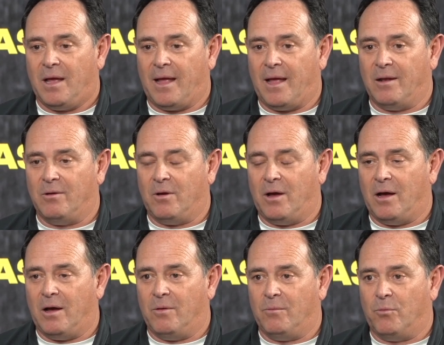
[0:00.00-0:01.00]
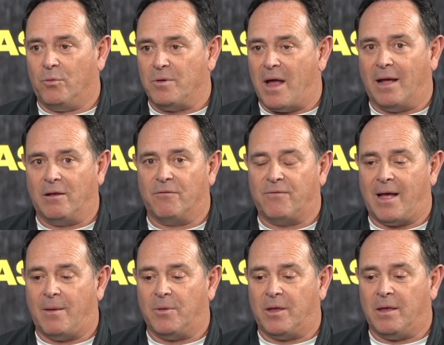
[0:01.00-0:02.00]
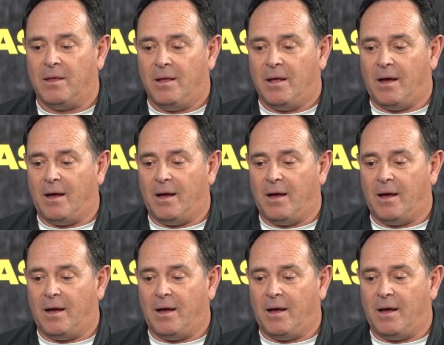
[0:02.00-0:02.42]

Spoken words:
and we're not your family.